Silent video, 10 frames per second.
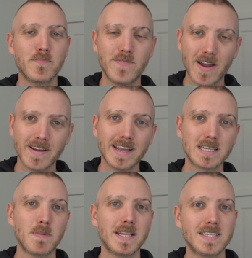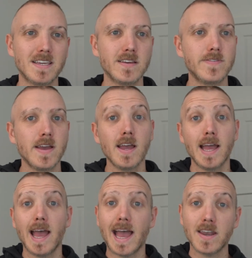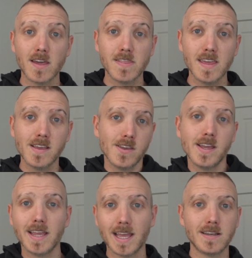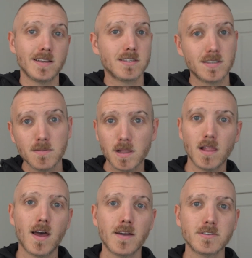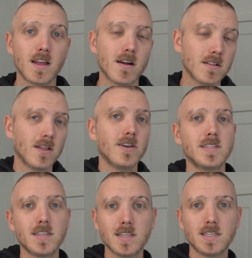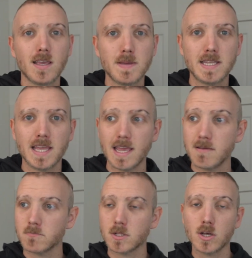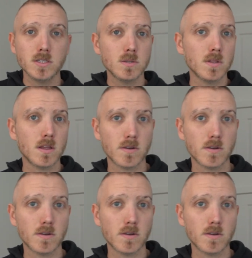very expensive, and I think you can get similar lifestyle close to the CBD, close to a lot of